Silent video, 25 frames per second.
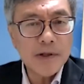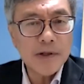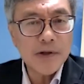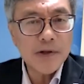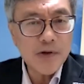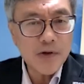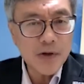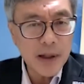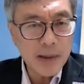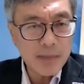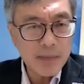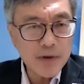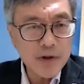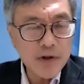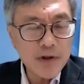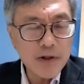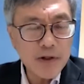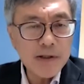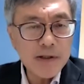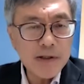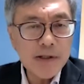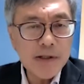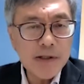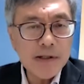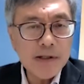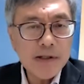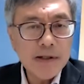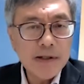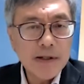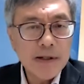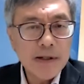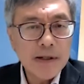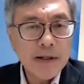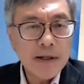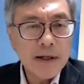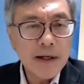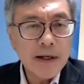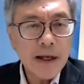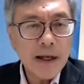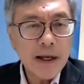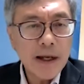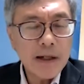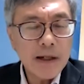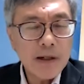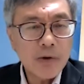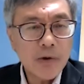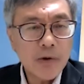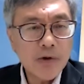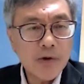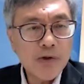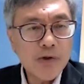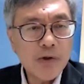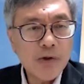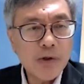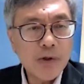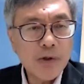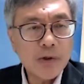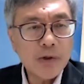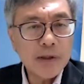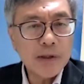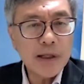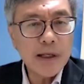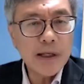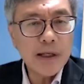disruptions and also